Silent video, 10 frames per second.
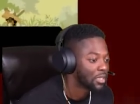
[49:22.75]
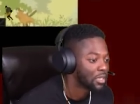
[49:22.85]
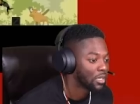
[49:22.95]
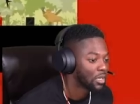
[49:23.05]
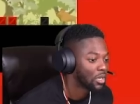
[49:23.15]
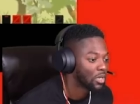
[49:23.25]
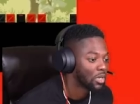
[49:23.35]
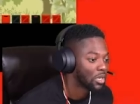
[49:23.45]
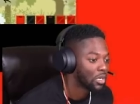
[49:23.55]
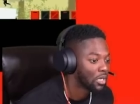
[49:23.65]
Ooh.
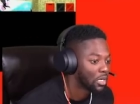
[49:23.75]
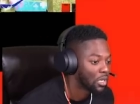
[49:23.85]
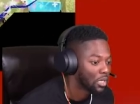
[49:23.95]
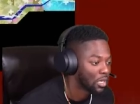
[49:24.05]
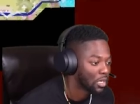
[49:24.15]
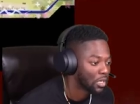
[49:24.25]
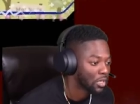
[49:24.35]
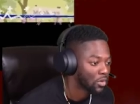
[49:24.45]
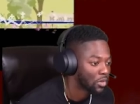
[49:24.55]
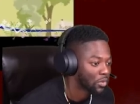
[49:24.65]
Uh, uh I
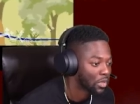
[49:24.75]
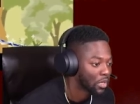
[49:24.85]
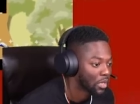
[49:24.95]
ain't going nowhere.